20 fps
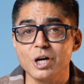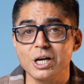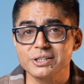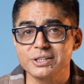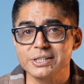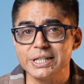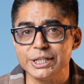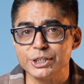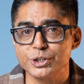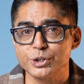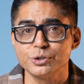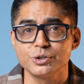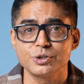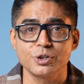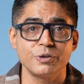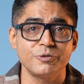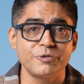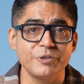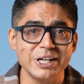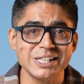translations
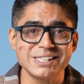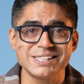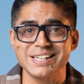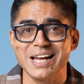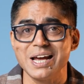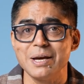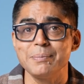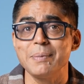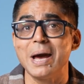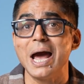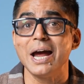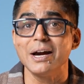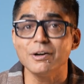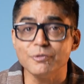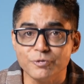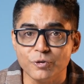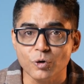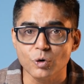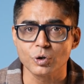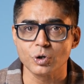on FaceTime
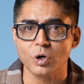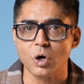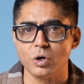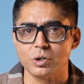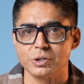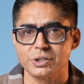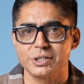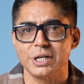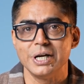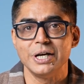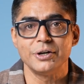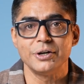and phone calls.